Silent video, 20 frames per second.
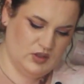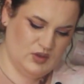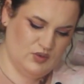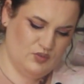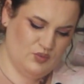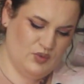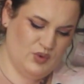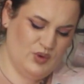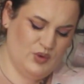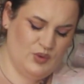
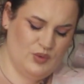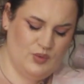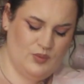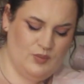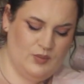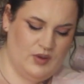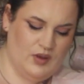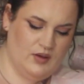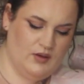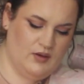
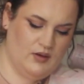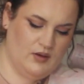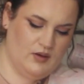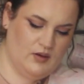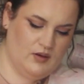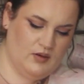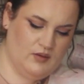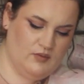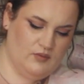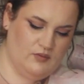room
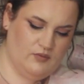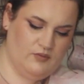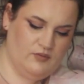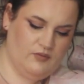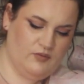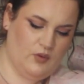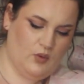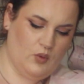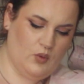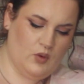
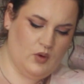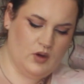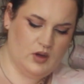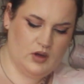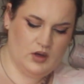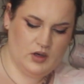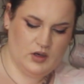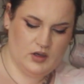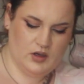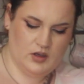
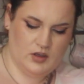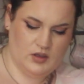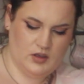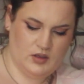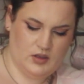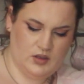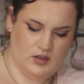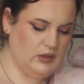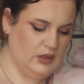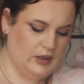for,
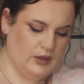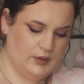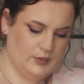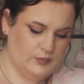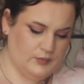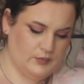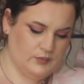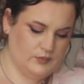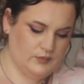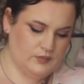you
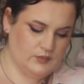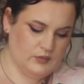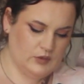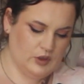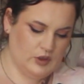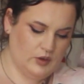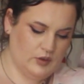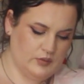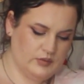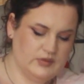know,
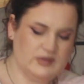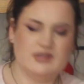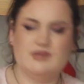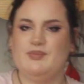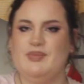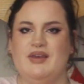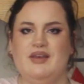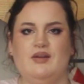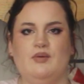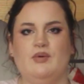your own
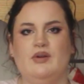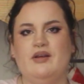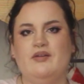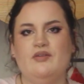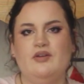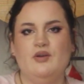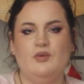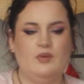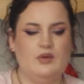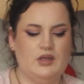spin,
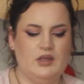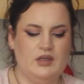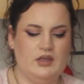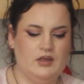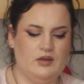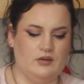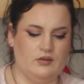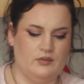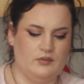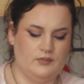whatever you want to
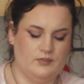do.